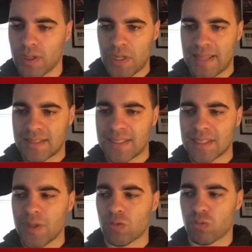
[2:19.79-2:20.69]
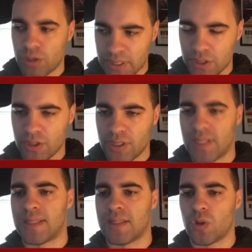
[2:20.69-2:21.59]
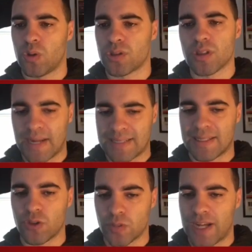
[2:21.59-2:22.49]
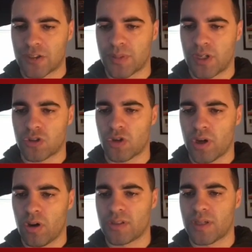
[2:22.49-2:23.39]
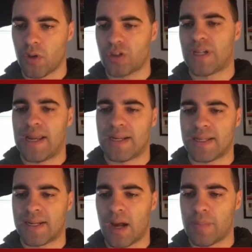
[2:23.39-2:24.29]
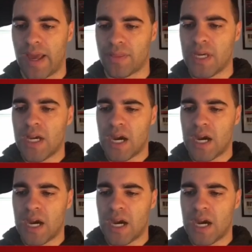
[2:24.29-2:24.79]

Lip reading: But yeah, this is going to be really good in those, like I said, those matchups that are drawing cards like Murktide and Omnath.